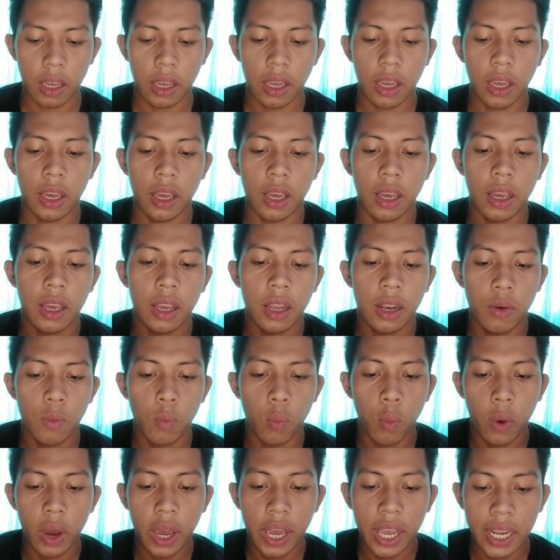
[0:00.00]

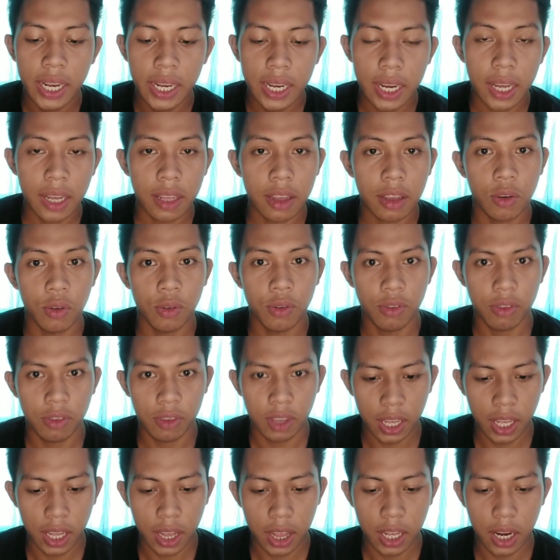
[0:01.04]
in way not
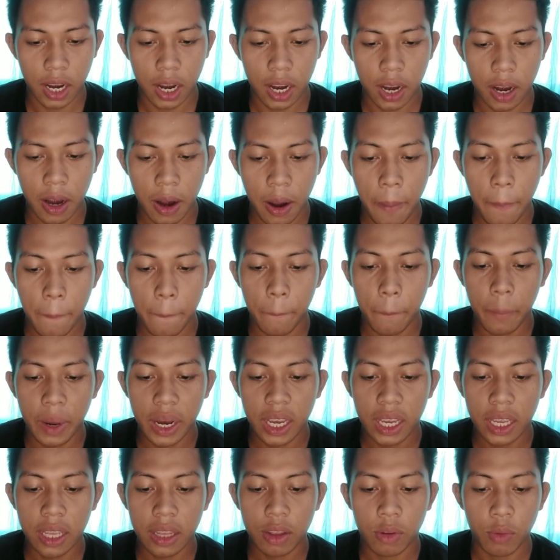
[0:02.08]
considered
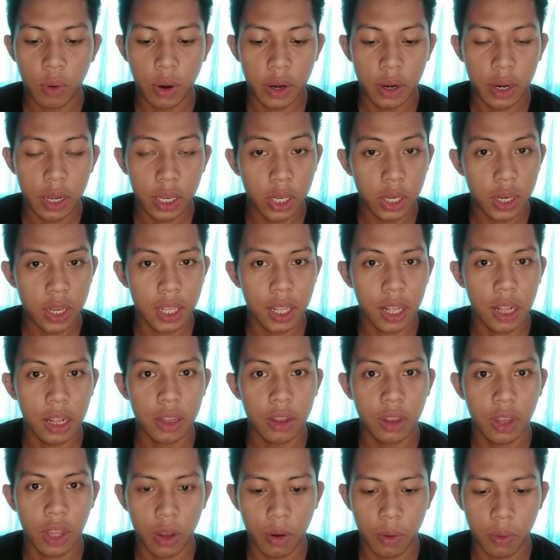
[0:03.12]
by traditional
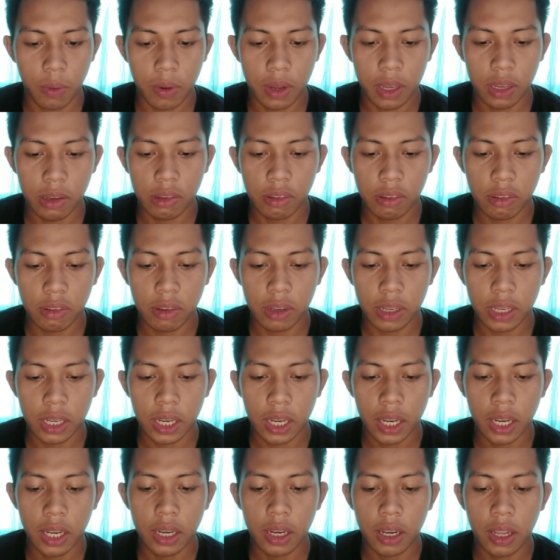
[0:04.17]
theorists
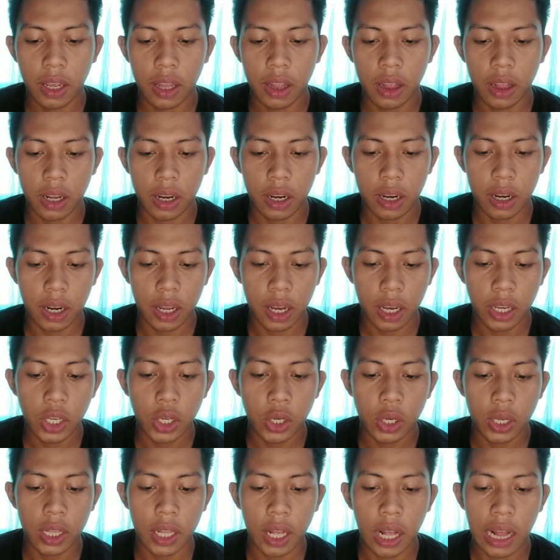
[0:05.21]
and
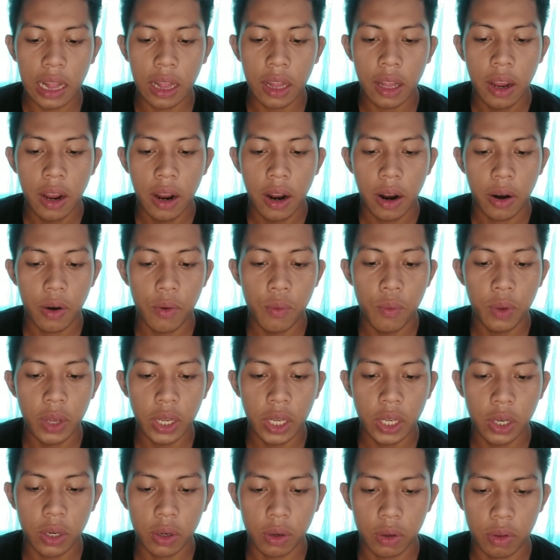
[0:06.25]
international
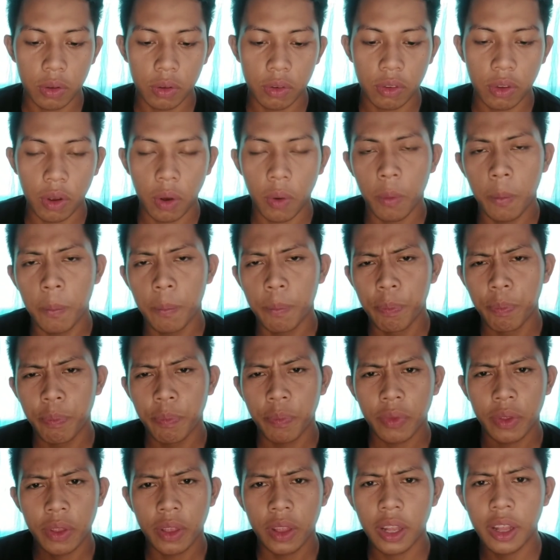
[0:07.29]
region. So
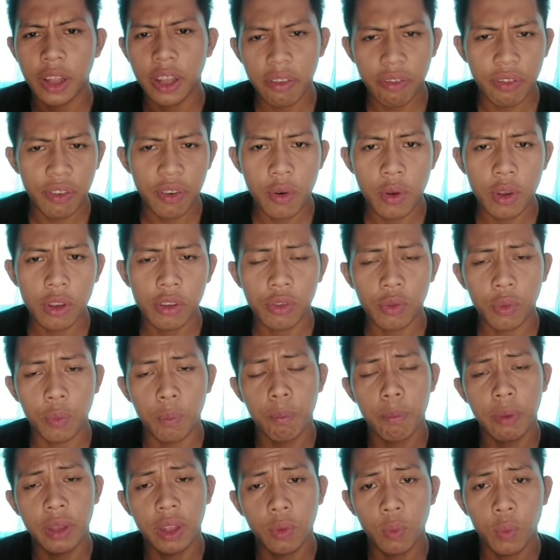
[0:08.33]
the difference
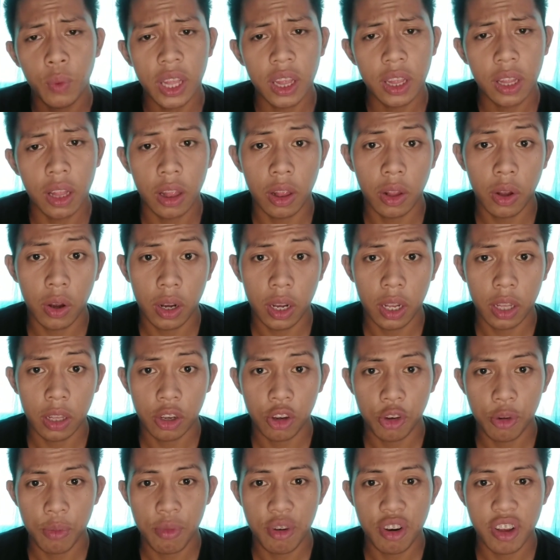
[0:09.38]
between the local
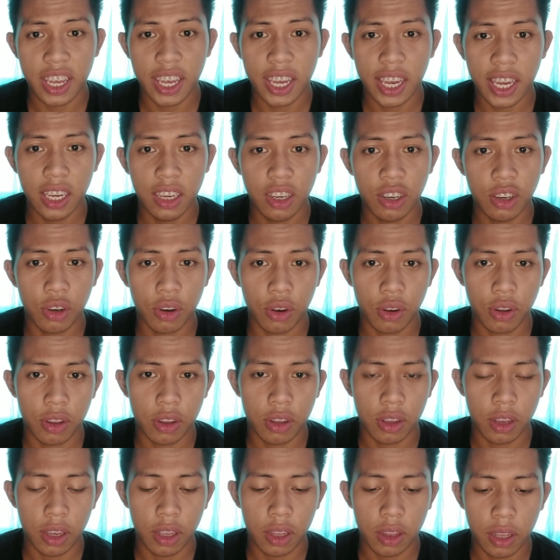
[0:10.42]

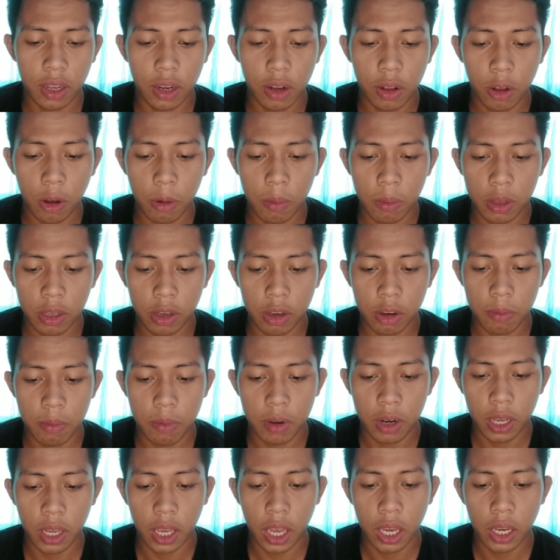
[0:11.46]
communication and the global
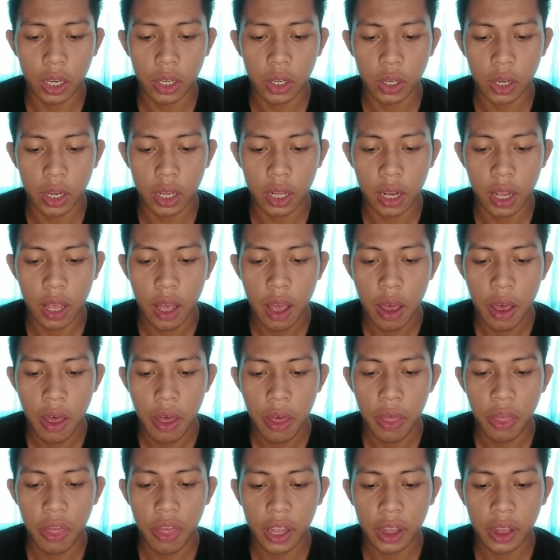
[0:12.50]
communication,
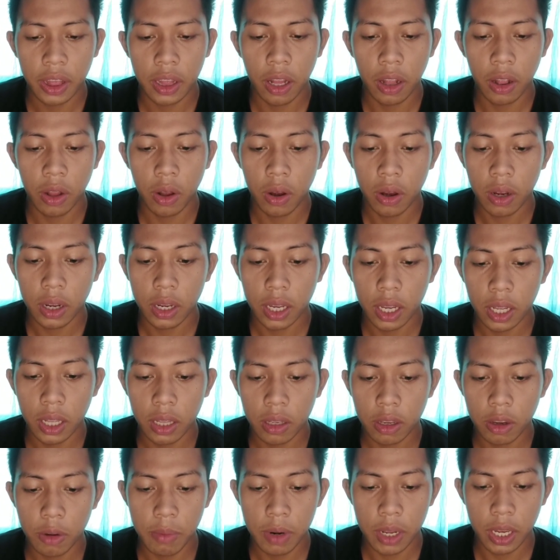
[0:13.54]
that the local
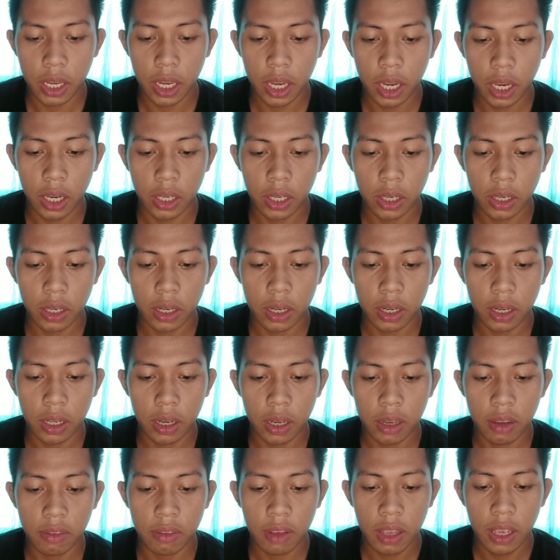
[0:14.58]
communication
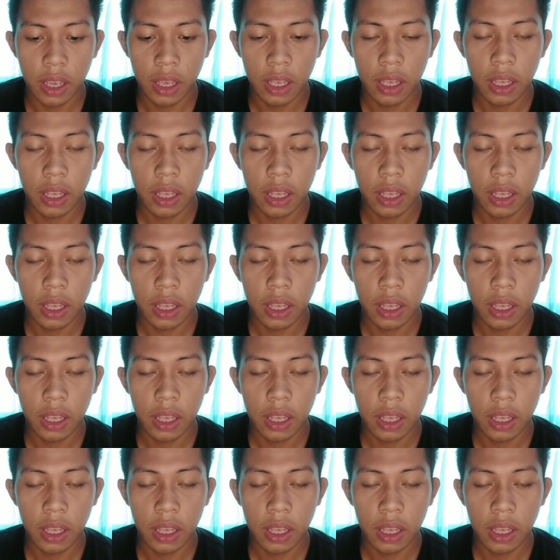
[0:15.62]
is